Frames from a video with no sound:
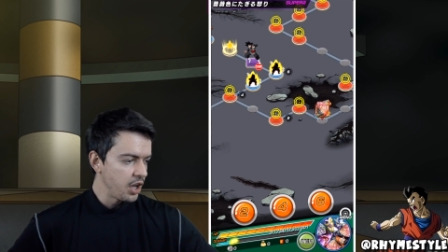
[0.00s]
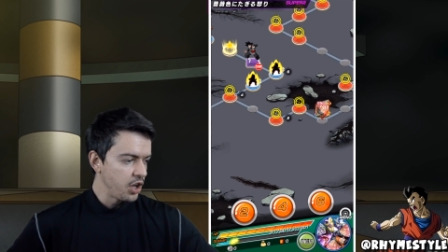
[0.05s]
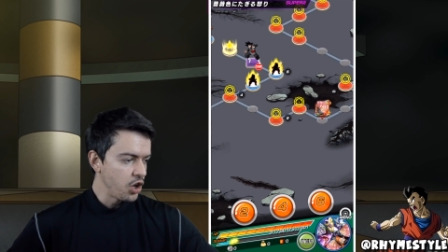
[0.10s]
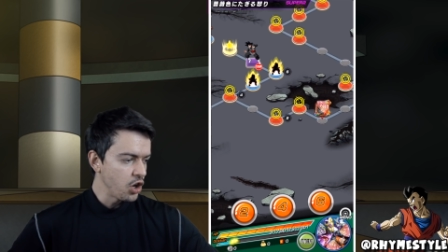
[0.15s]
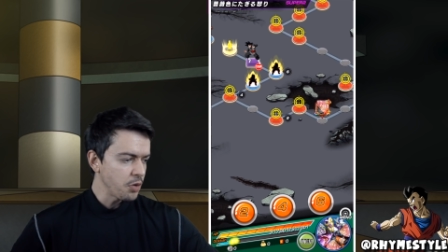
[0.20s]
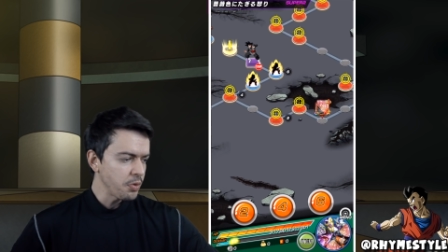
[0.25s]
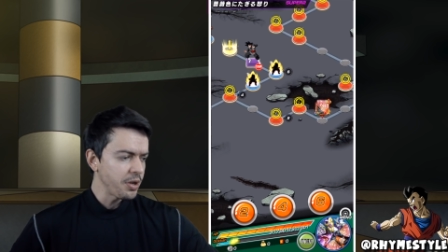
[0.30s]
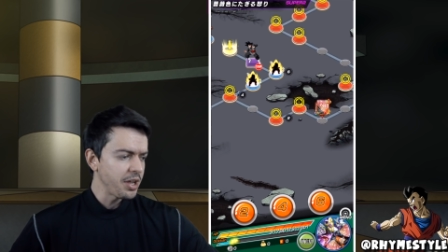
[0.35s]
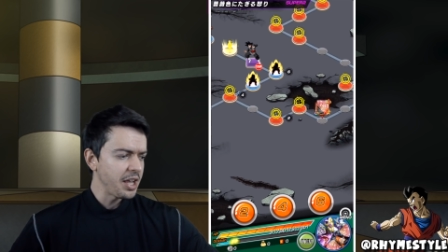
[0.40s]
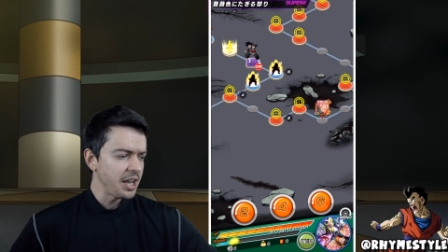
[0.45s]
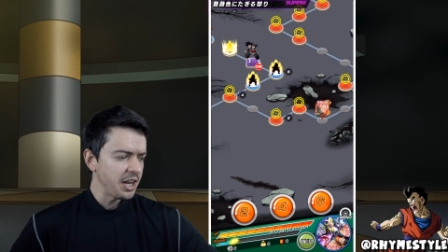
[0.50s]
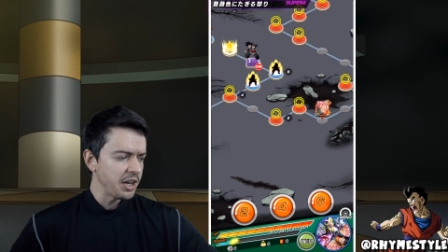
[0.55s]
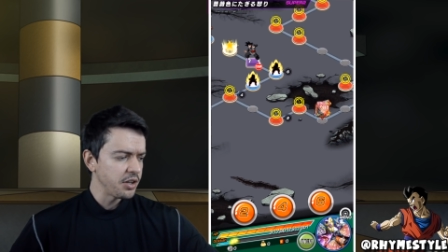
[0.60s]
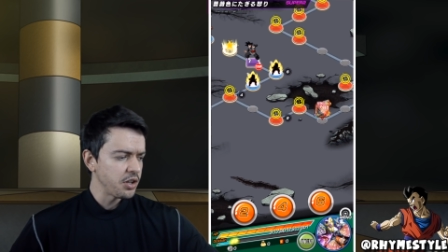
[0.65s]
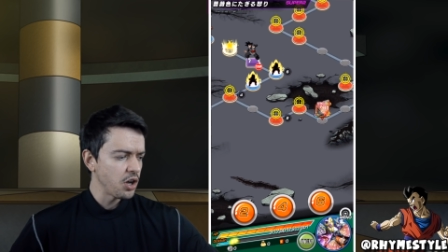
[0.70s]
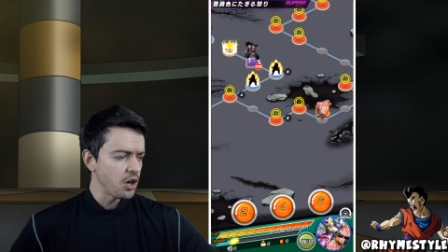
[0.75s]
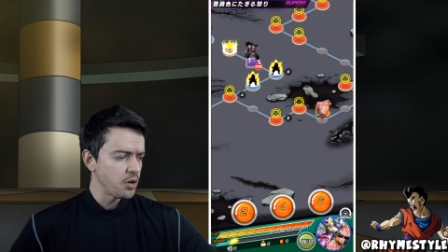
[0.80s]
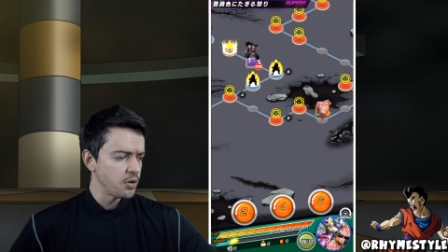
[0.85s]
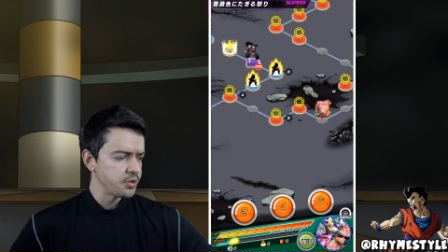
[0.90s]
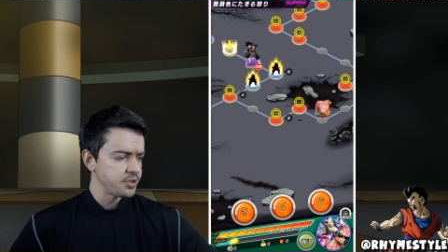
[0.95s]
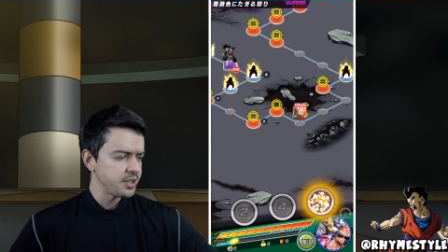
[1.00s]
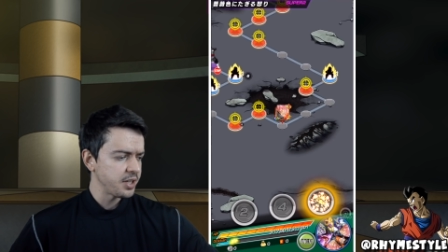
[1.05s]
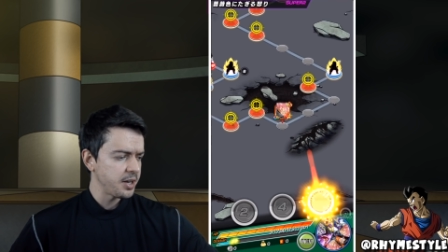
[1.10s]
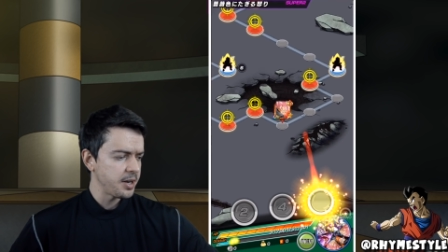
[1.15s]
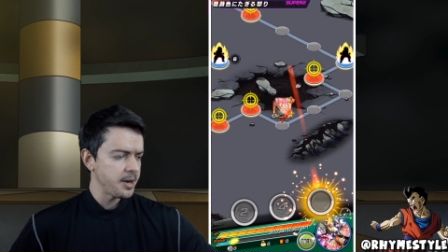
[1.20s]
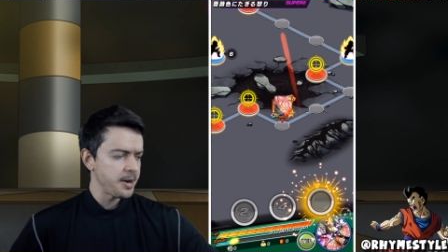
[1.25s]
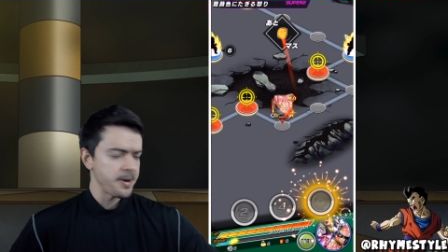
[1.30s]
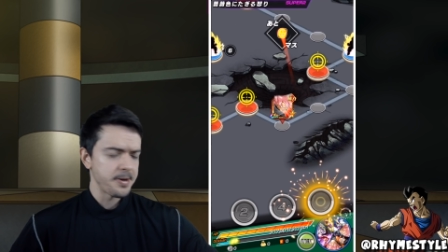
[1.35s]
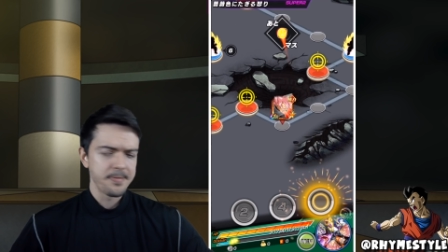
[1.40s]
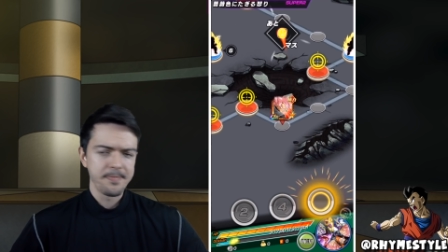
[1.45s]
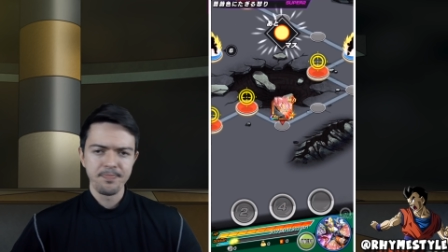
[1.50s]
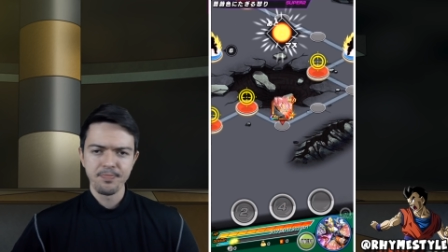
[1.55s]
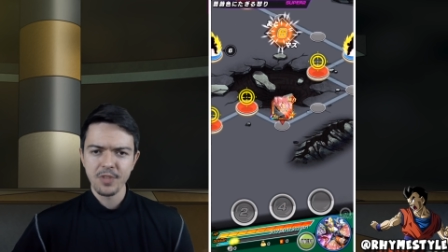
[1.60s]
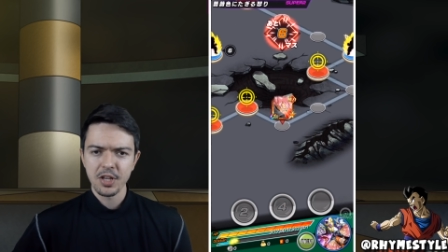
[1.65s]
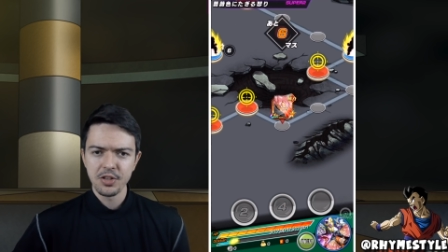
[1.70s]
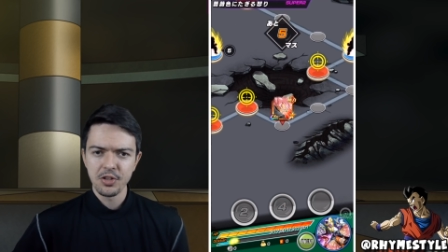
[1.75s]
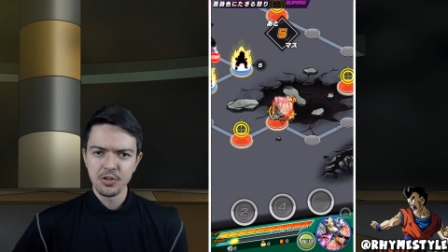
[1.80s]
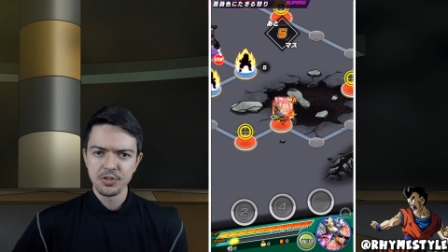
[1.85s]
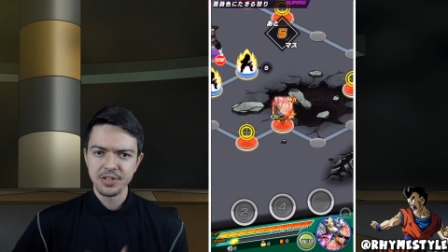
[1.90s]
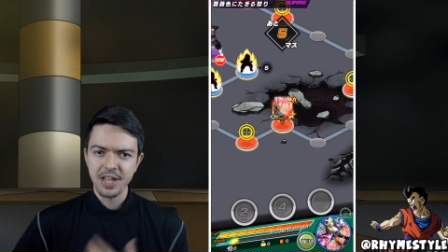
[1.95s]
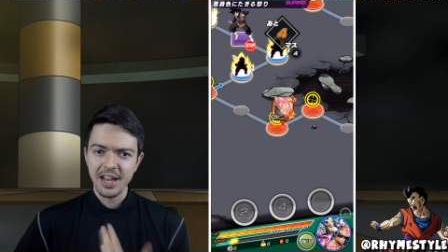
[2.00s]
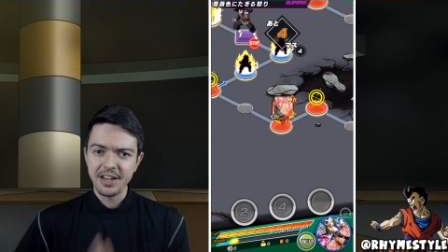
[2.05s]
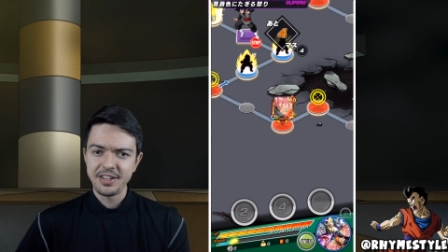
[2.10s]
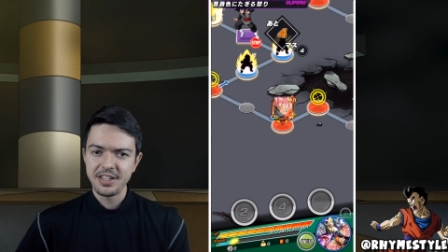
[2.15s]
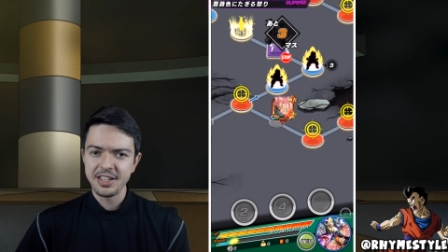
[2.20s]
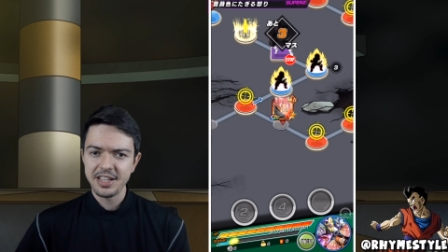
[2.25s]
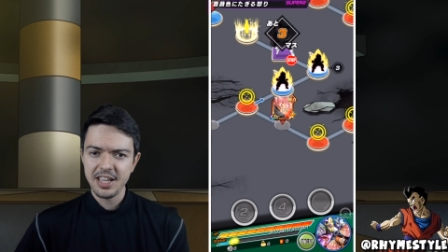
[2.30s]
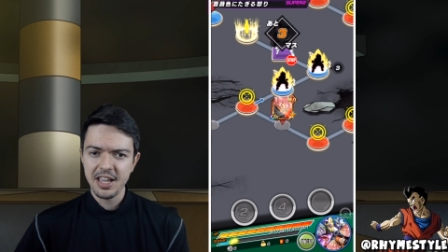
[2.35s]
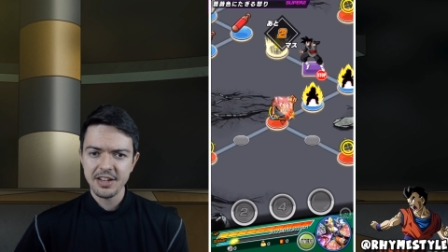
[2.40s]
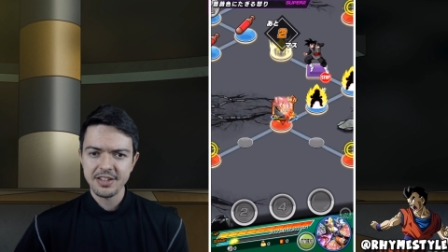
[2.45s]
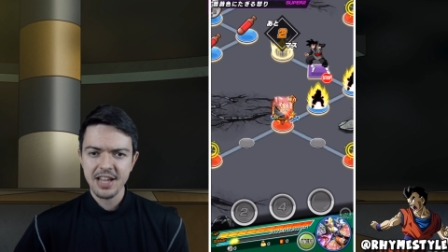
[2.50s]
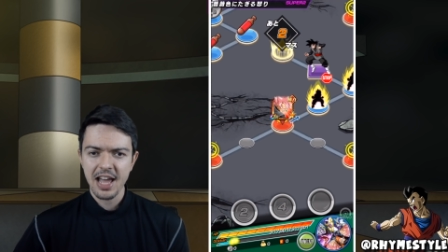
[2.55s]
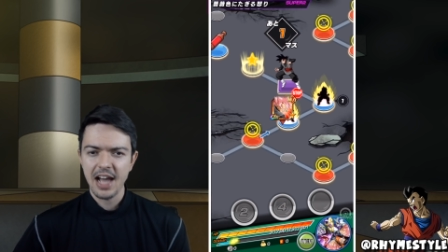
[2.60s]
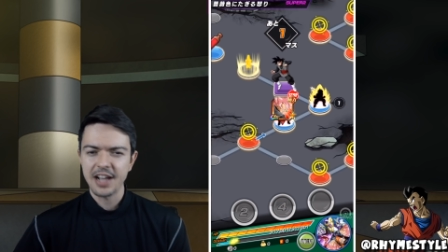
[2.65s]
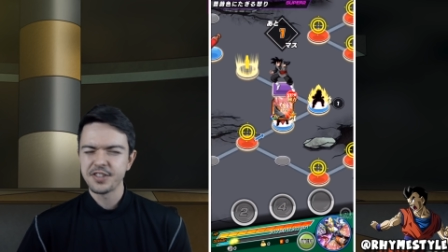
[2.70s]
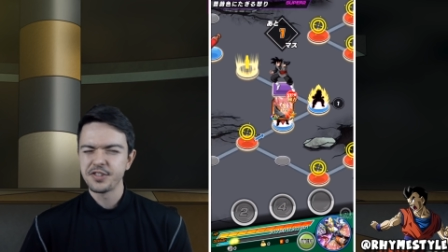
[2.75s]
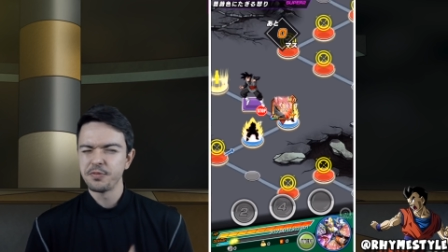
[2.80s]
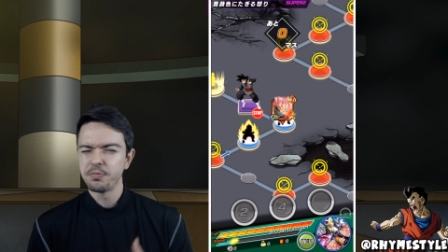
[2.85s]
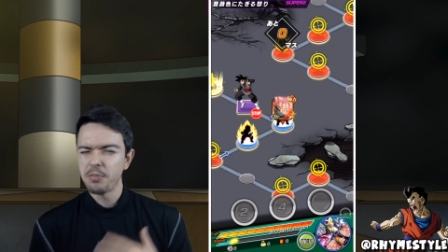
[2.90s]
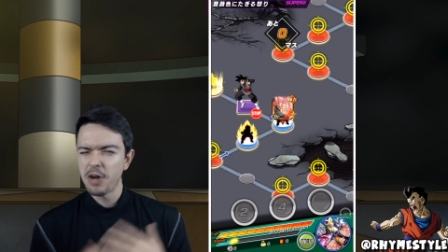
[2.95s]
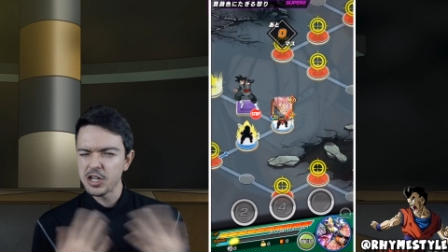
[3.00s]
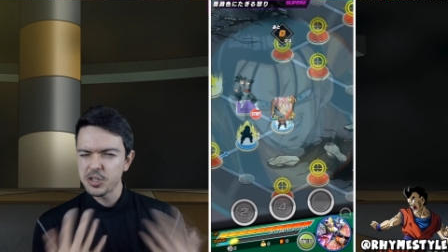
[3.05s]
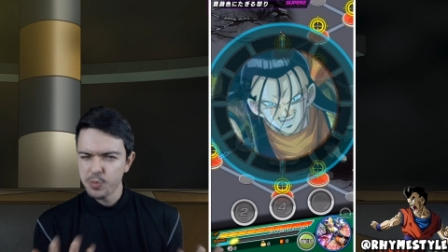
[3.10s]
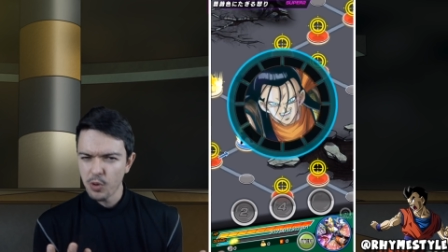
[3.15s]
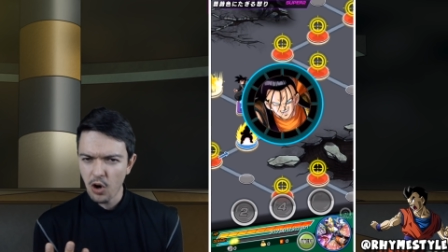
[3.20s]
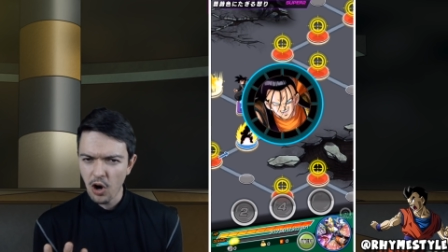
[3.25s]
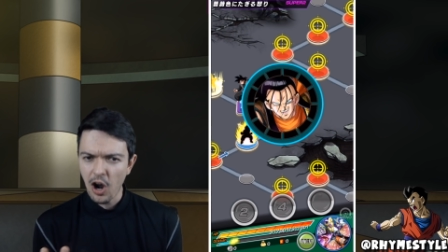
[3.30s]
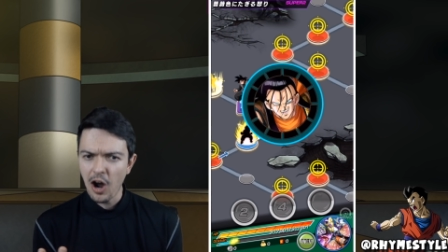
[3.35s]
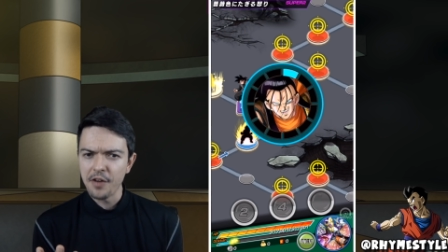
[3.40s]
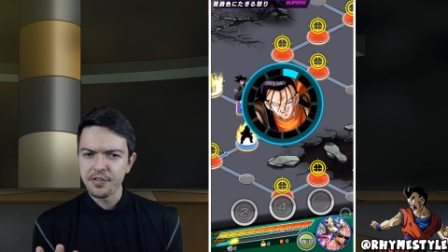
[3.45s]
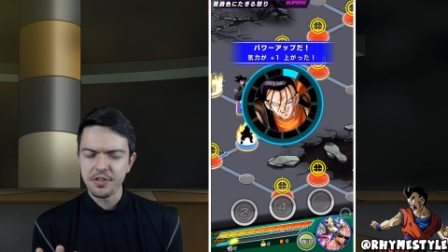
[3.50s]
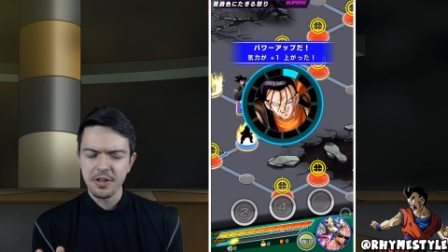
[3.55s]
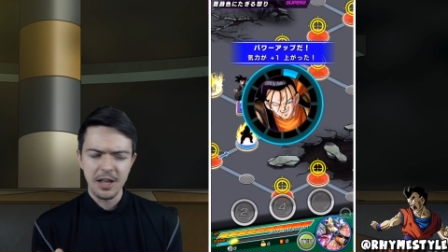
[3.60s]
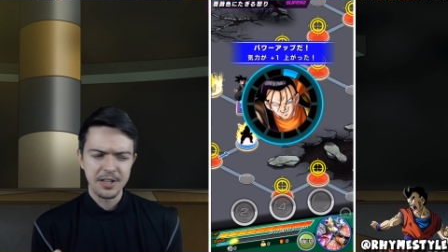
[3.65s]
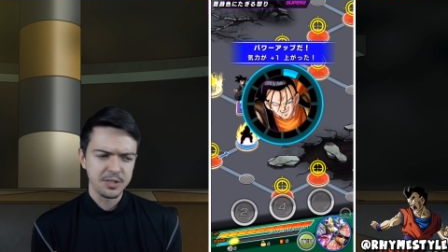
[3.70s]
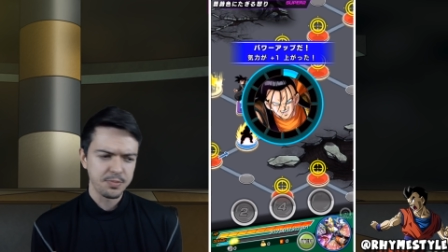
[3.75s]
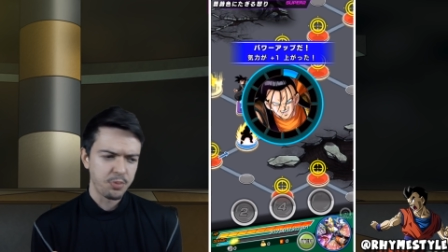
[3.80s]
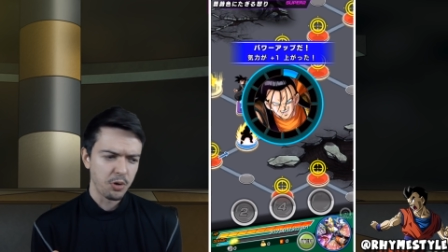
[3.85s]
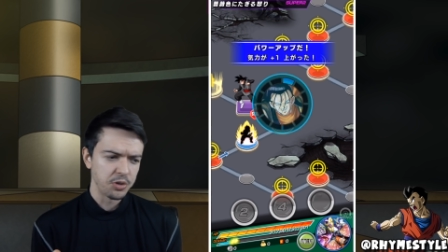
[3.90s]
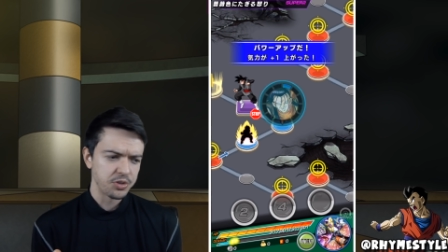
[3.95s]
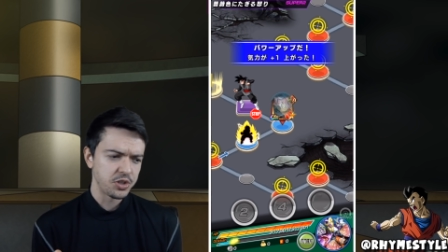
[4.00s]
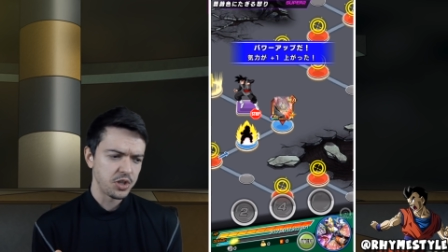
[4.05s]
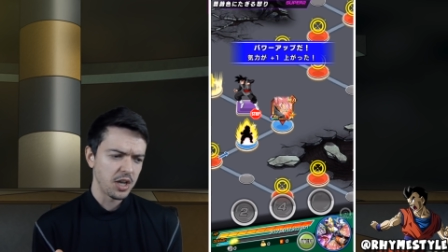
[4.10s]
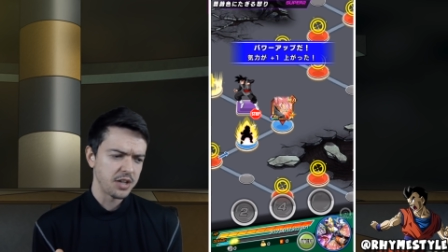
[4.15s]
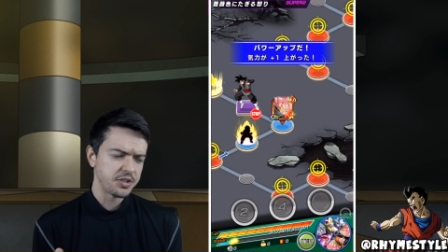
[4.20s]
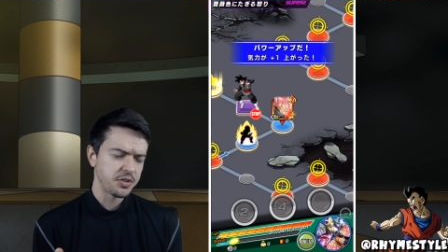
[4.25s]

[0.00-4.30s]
you're going to be hitting those um, those 18 key attacks much more often as opposed to,